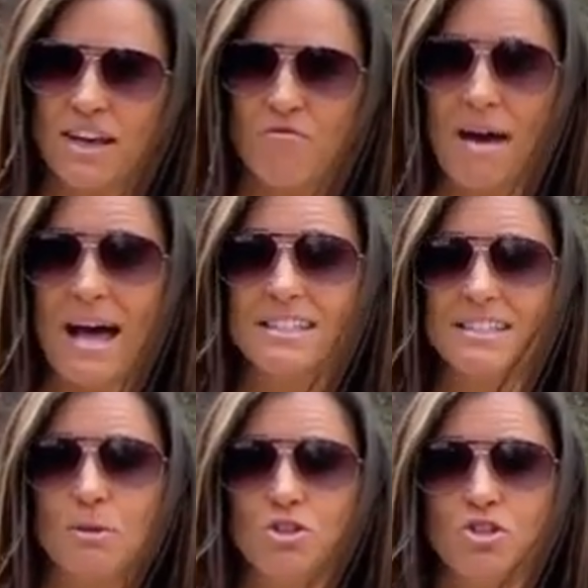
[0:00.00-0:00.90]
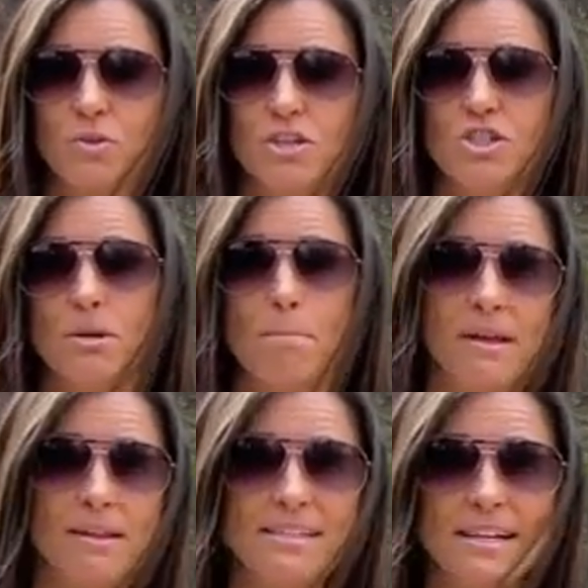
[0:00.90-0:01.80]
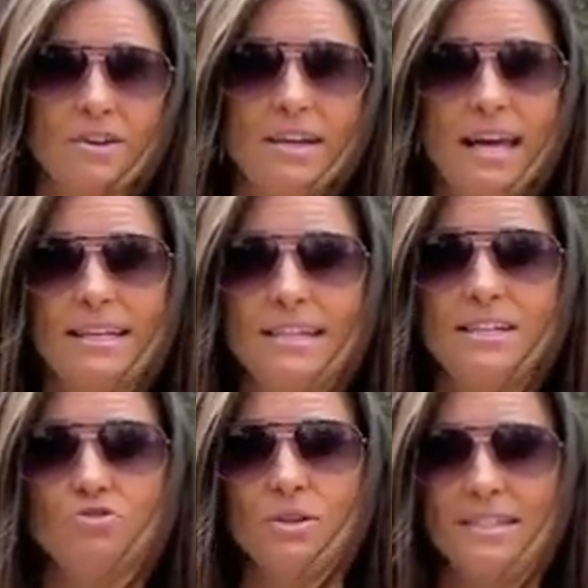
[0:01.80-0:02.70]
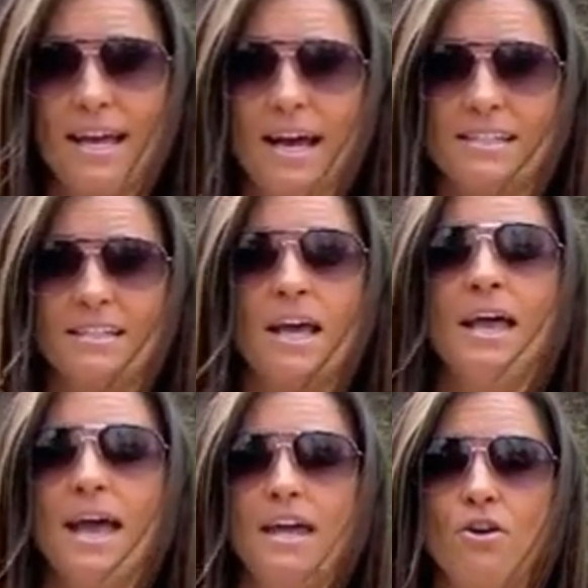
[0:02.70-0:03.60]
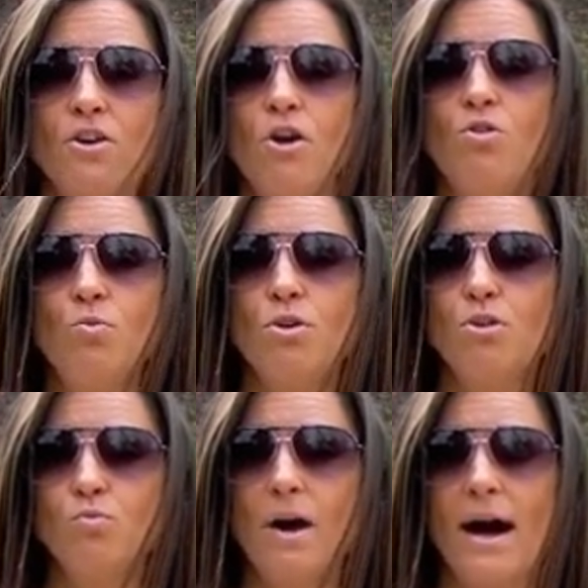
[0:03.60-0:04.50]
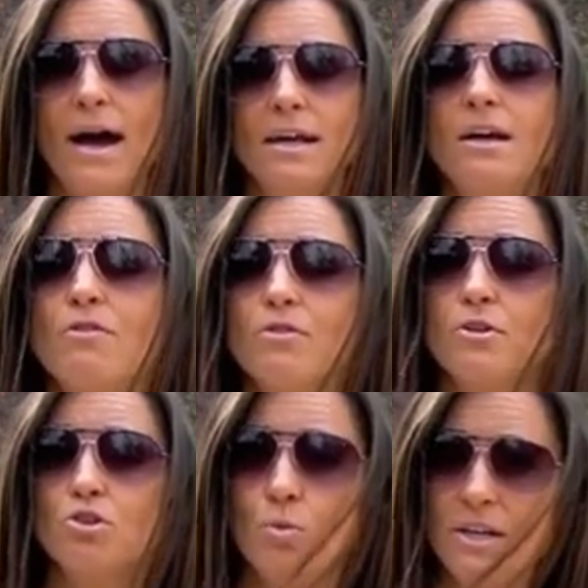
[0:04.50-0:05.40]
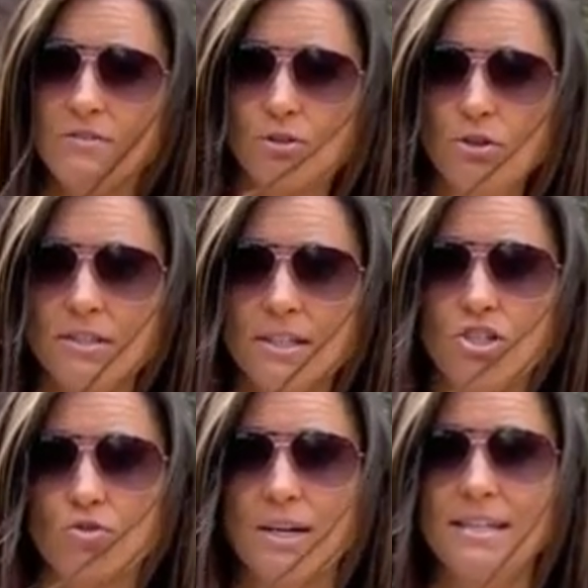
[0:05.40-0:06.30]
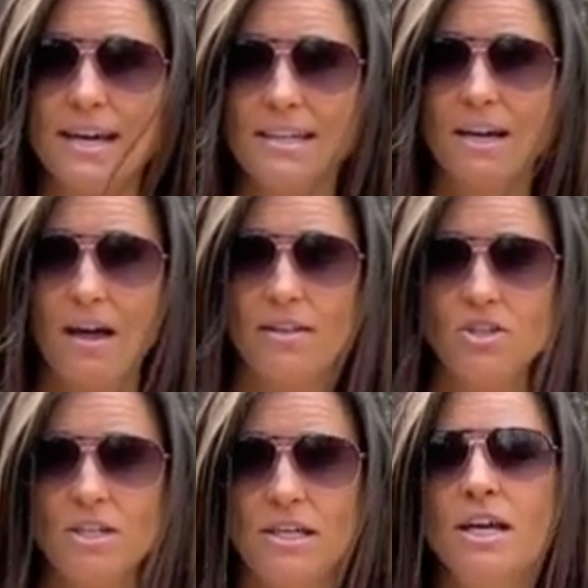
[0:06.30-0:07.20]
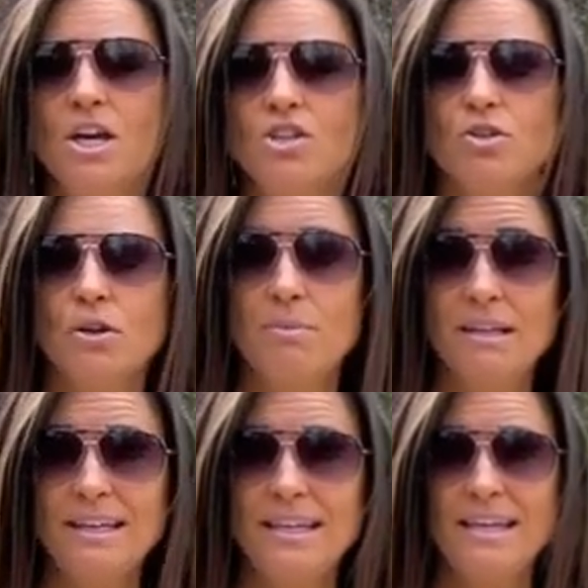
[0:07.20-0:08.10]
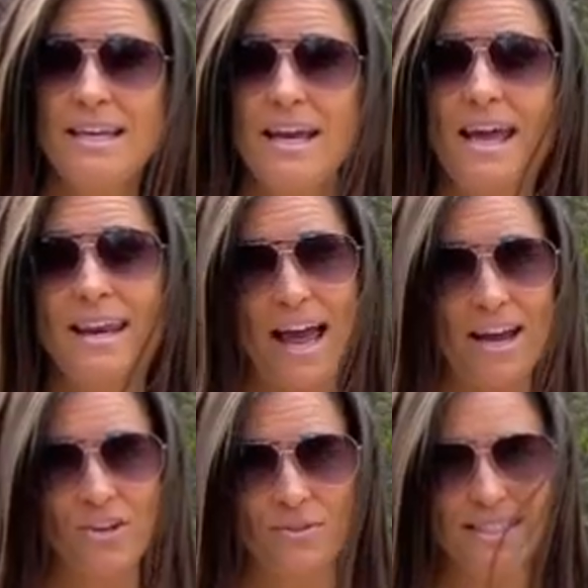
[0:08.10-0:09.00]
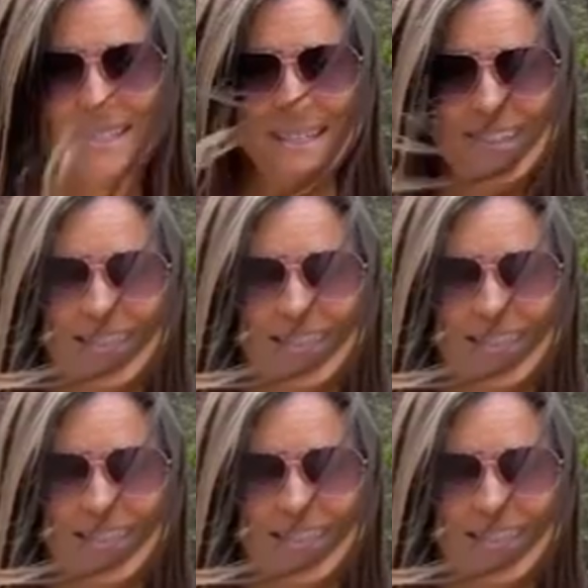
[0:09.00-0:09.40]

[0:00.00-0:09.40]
have passed the most stringent military and industry tests and are known worldwide for their 21st century technology, durability, and accuracy.